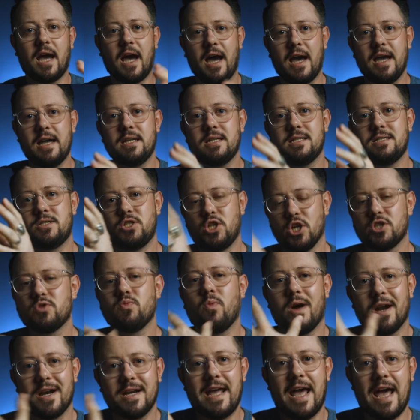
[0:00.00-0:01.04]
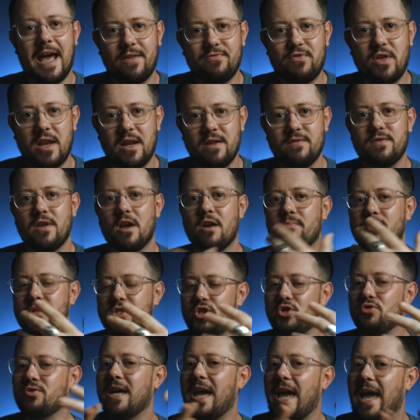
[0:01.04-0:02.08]
I just wanted to add that in there,
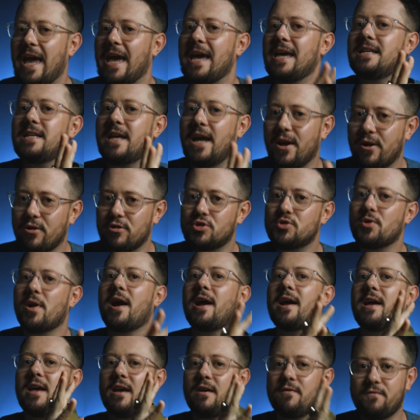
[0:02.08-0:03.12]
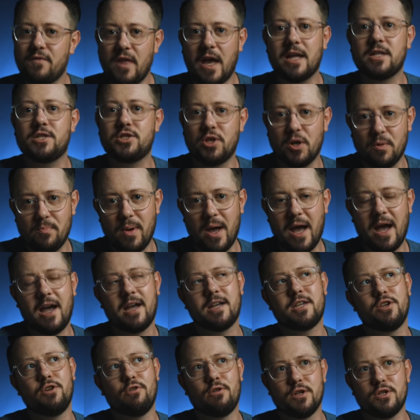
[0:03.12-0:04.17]
but you can air dry if that's your
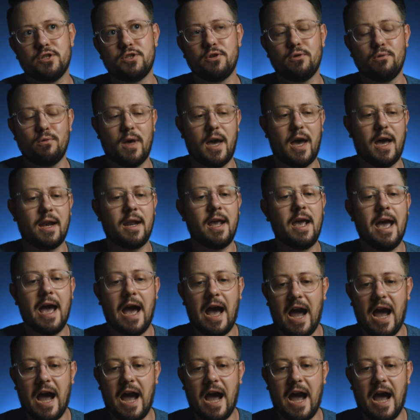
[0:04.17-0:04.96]
bag, you can do that.